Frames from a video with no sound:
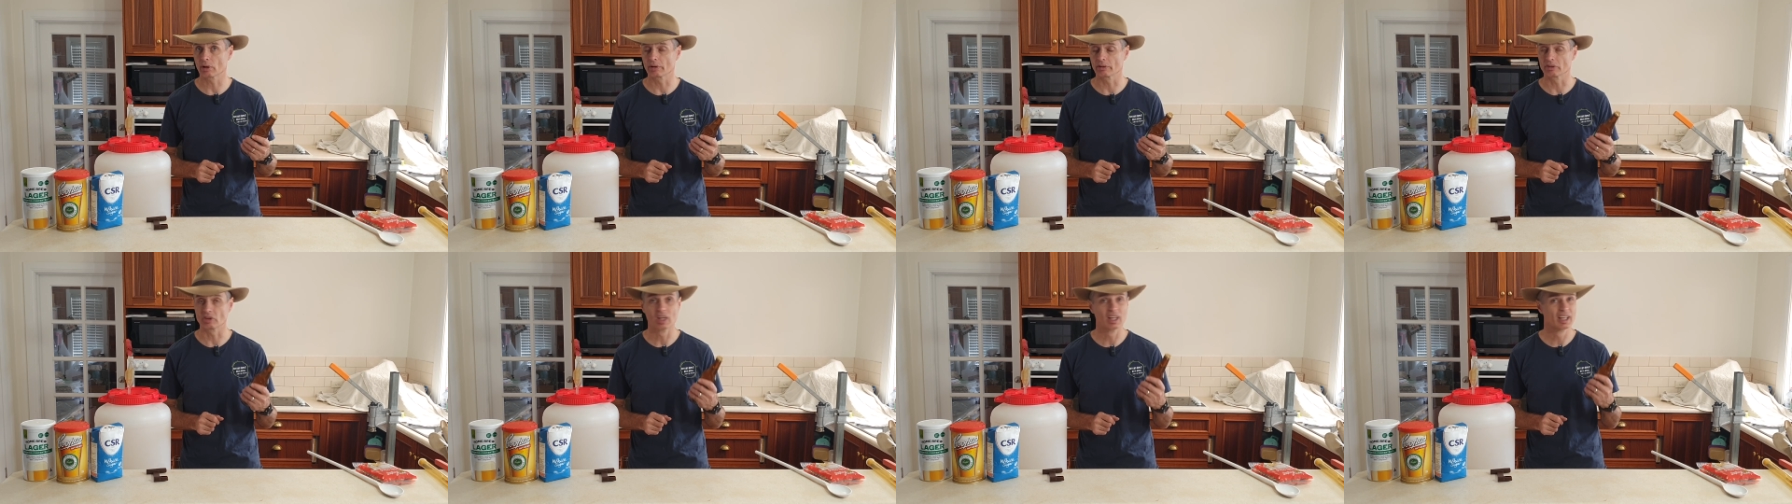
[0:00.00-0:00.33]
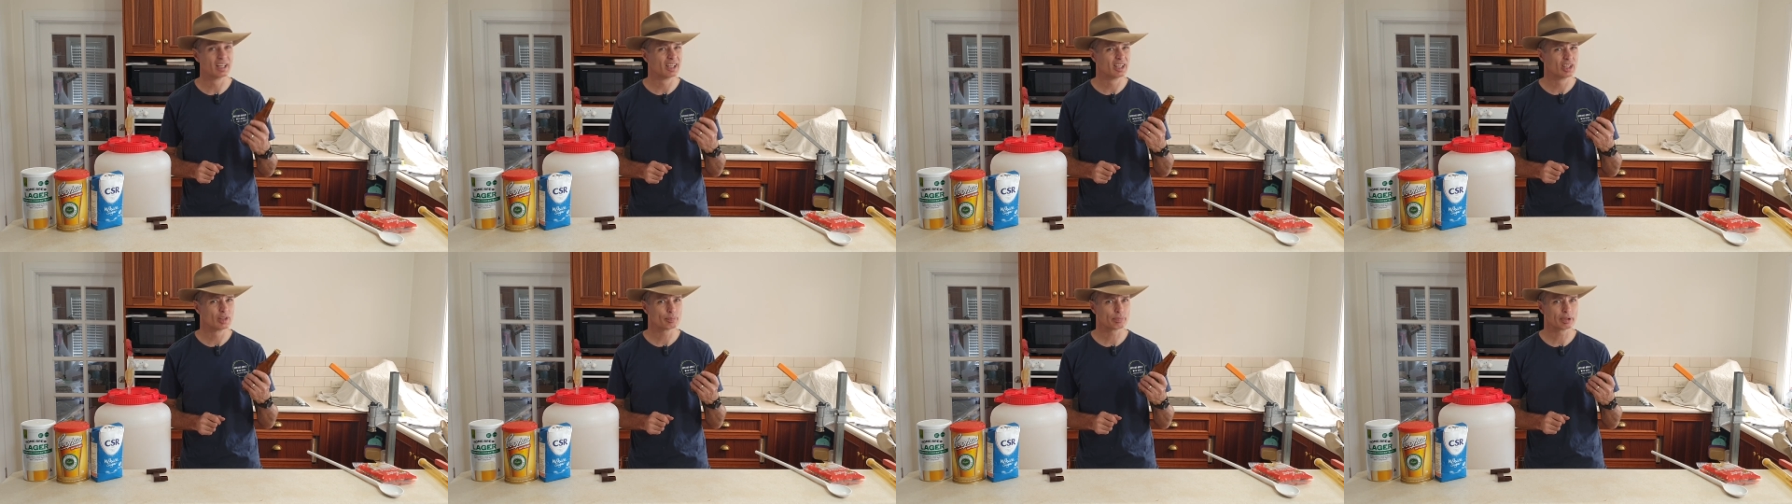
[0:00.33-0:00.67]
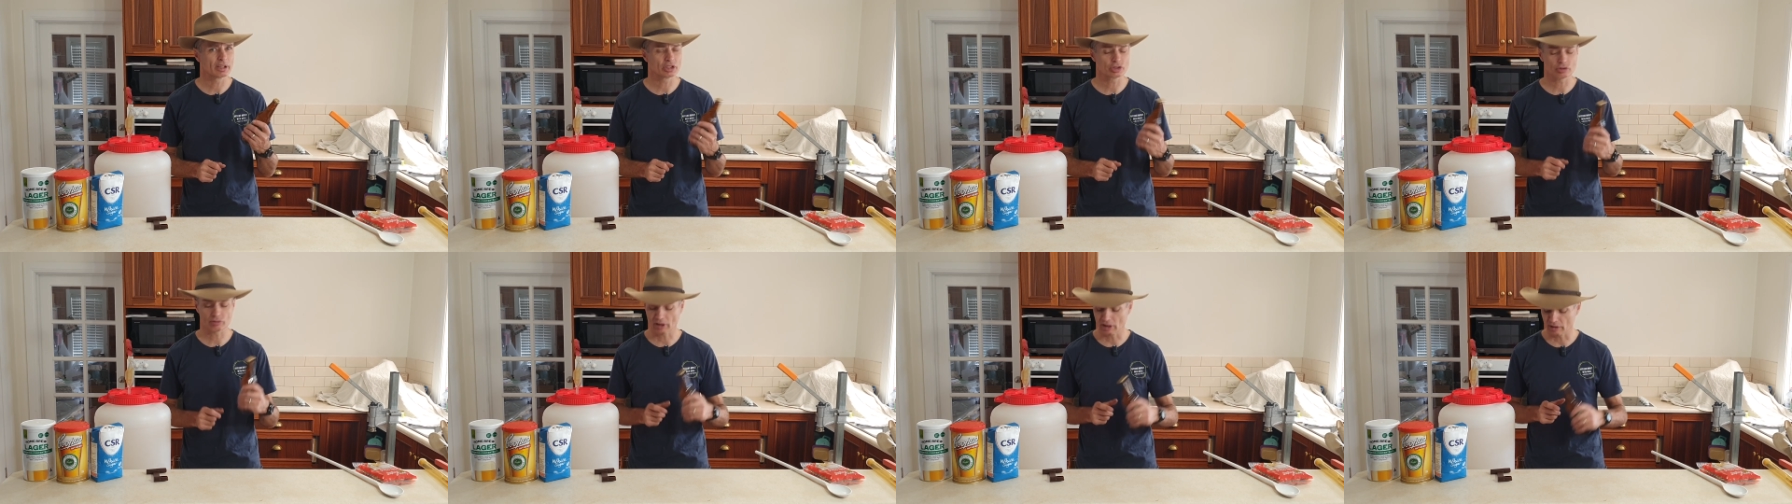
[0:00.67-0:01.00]
own.
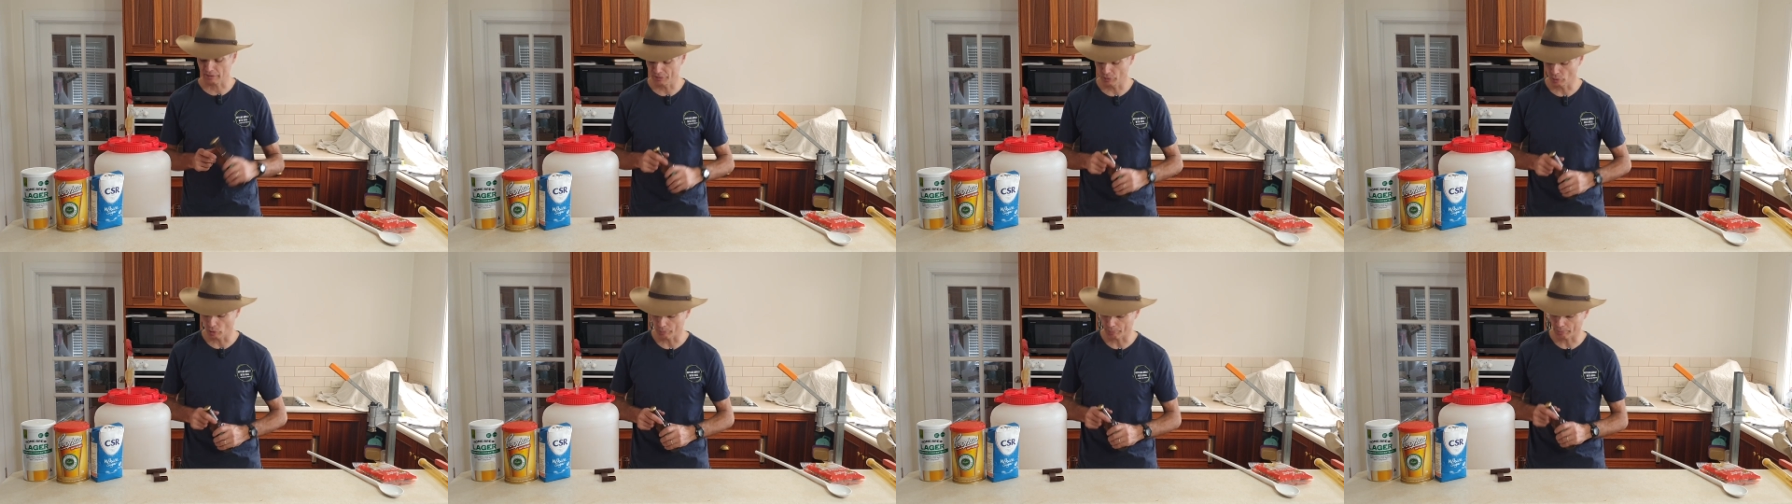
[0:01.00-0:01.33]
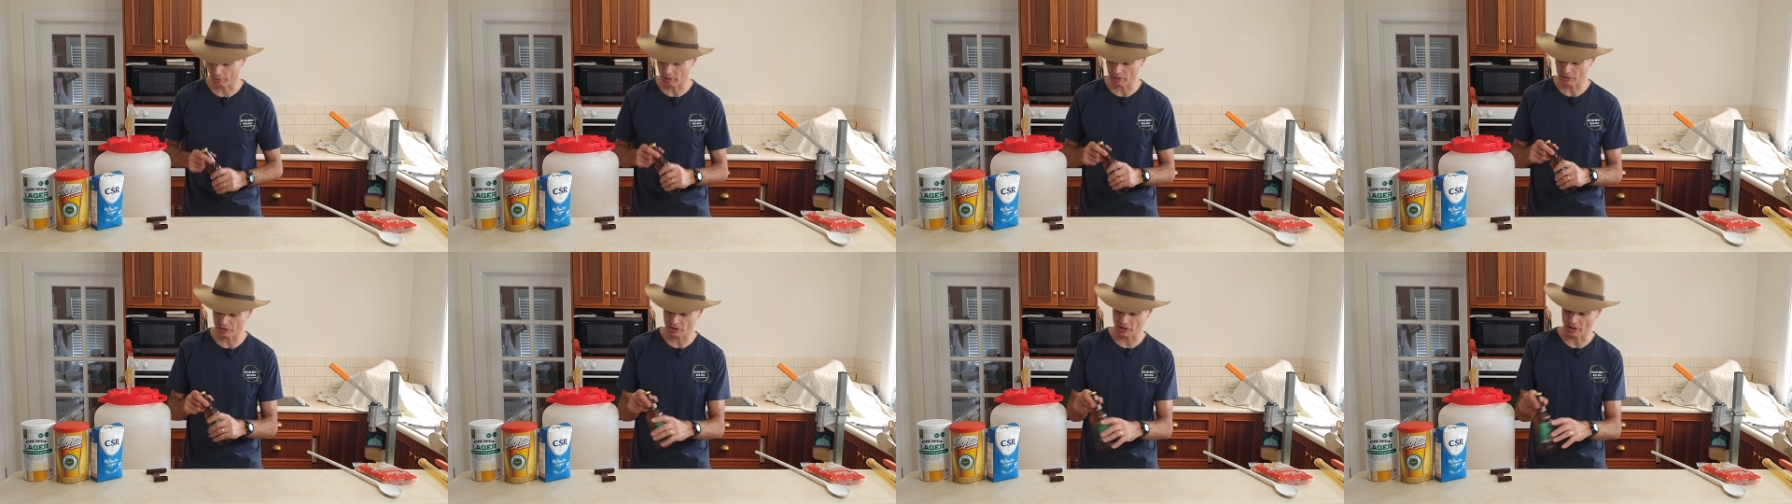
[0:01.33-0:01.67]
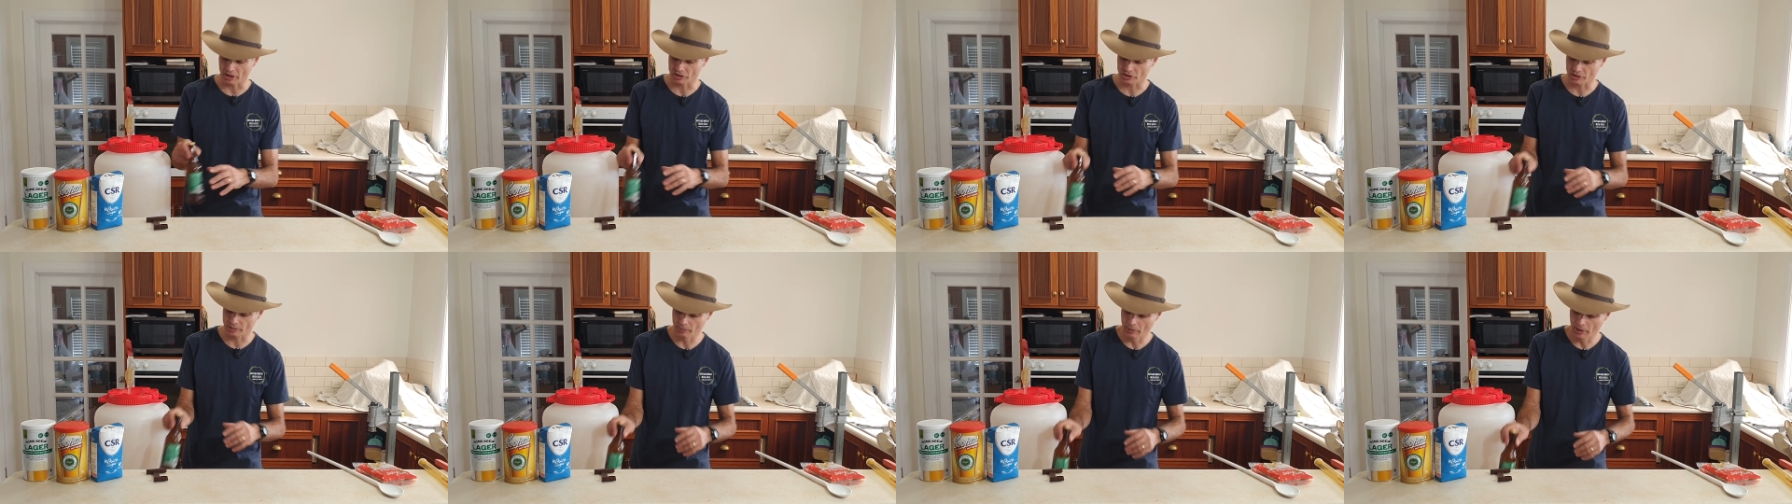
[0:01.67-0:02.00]
Pretty straightforward
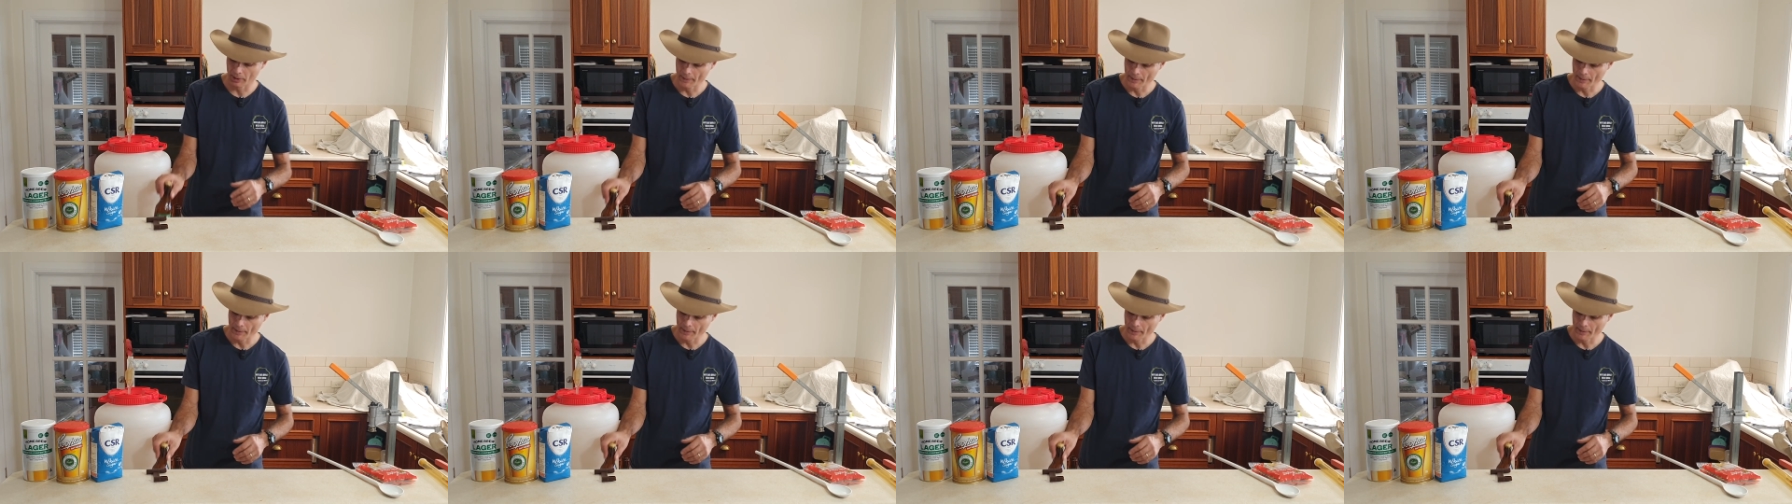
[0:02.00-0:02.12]
process.